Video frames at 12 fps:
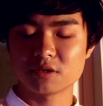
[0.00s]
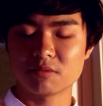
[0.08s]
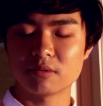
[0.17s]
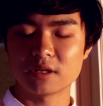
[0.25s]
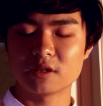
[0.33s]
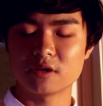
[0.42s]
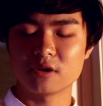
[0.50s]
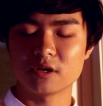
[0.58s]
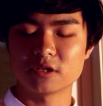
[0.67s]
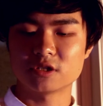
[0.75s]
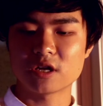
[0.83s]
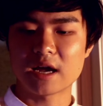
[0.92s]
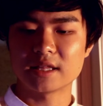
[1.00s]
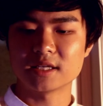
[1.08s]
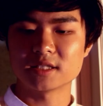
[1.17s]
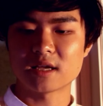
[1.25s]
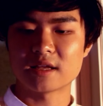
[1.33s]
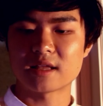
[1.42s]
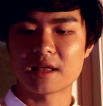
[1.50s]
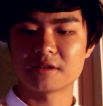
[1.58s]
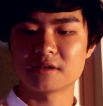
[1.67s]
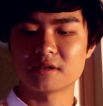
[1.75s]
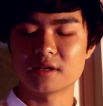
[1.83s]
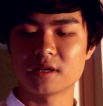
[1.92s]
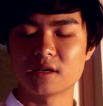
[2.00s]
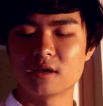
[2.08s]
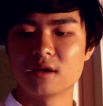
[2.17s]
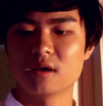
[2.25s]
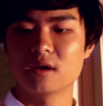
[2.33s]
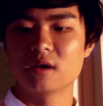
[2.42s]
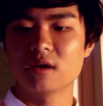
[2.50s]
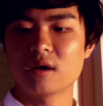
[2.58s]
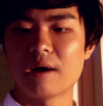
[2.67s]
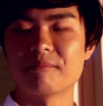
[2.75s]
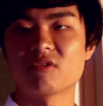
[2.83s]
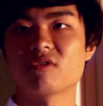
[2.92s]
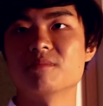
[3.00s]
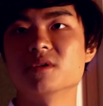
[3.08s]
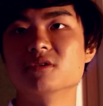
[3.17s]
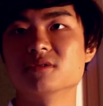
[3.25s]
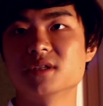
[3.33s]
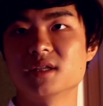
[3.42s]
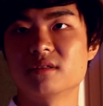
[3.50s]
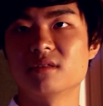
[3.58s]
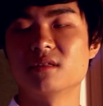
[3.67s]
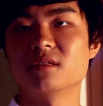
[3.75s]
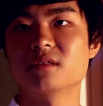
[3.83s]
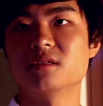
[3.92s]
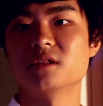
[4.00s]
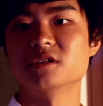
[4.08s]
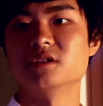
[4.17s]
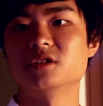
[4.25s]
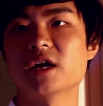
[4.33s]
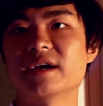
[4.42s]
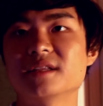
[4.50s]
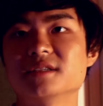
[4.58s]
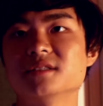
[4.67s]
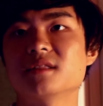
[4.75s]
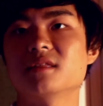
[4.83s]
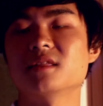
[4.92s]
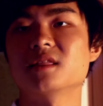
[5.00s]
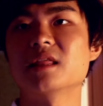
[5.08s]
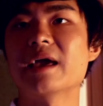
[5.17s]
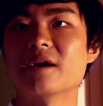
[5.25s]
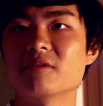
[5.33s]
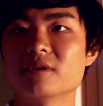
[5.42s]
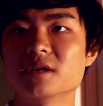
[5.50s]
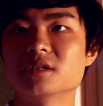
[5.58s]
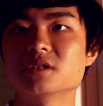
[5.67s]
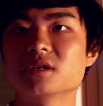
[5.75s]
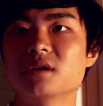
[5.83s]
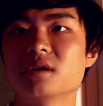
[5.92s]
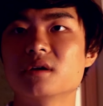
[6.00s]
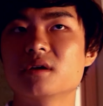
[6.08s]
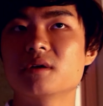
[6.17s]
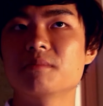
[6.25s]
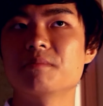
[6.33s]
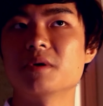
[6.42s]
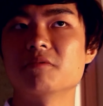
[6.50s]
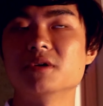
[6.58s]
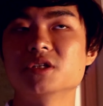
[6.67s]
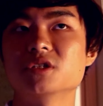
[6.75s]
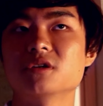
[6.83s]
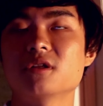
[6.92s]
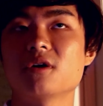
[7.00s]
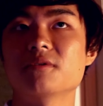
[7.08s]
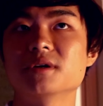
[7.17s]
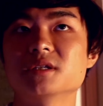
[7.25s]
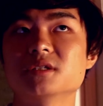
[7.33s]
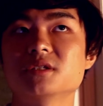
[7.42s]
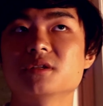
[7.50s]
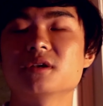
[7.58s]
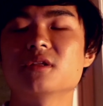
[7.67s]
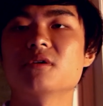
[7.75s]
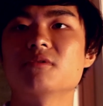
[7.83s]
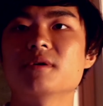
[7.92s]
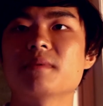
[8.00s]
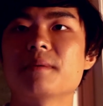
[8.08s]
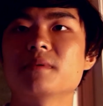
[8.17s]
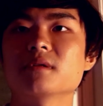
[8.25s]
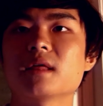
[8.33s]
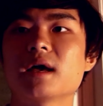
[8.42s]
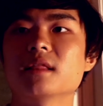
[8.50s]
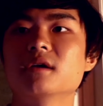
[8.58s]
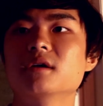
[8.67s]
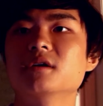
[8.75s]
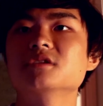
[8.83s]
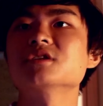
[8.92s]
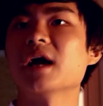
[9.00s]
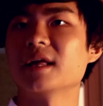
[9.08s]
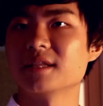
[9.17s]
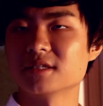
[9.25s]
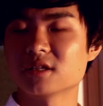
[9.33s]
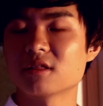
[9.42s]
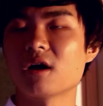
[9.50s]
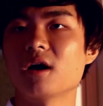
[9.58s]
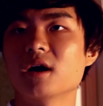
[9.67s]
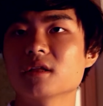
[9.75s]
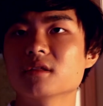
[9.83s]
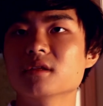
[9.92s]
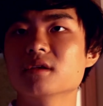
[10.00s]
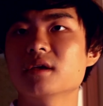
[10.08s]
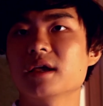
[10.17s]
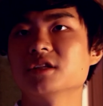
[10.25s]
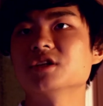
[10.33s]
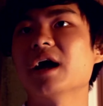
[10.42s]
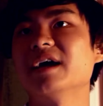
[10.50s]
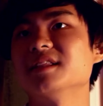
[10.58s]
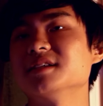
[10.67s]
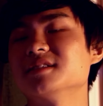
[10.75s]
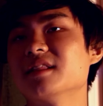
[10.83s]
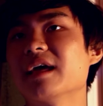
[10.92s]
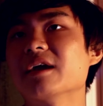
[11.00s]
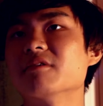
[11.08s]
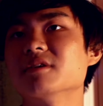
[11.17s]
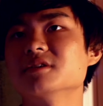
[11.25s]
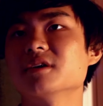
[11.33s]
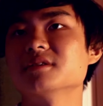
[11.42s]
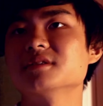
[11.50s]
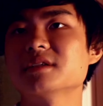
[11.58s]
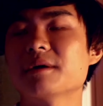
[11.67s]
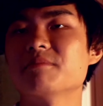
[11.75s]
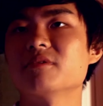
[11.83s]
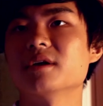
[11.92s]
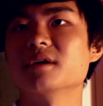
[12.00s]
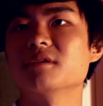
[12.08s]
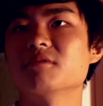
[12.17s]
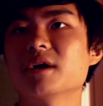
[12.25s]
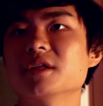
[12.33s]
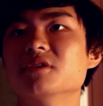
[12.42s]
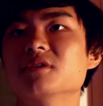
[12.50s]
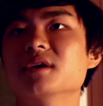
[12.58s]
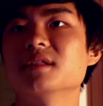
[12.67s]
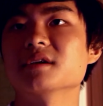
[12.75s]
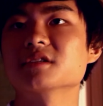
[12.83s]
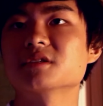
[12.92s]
with your Chinese identity comes from using the Chinese language, but we should always, remember that Chinese thought and Chinese language are separate, right? You can